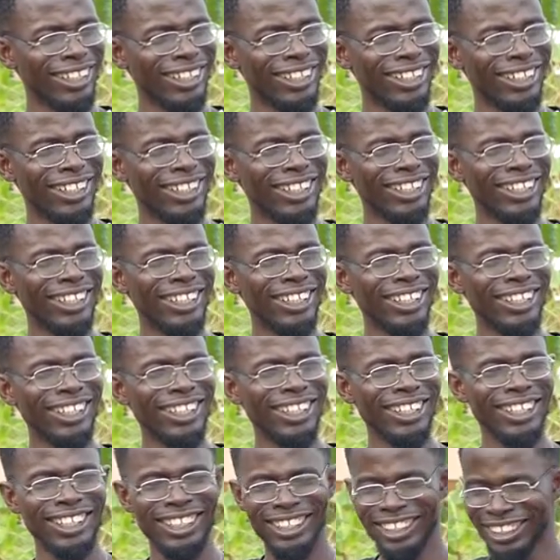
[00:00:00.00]

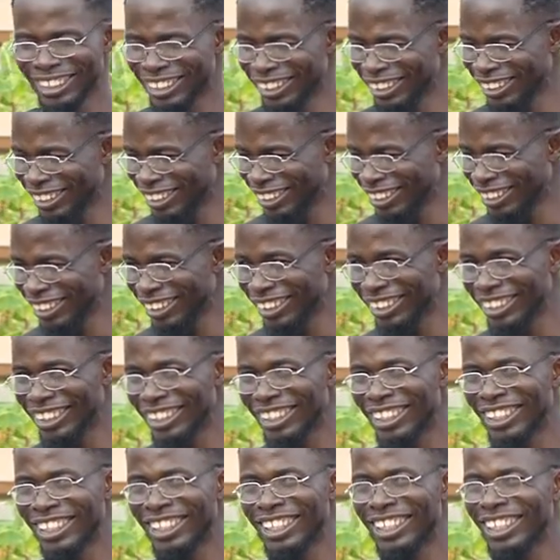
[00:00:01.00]

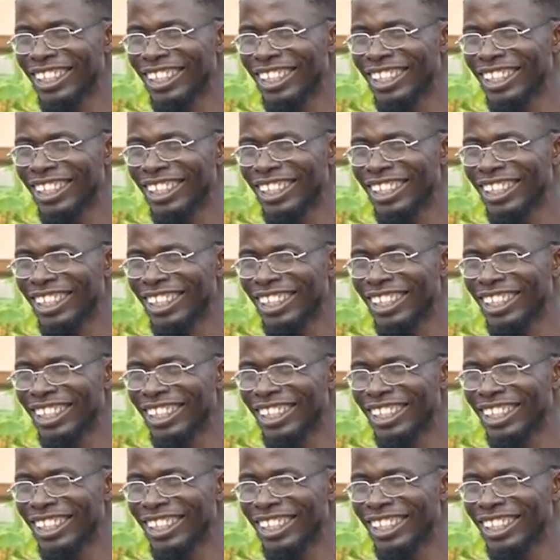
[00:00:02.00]
(silent)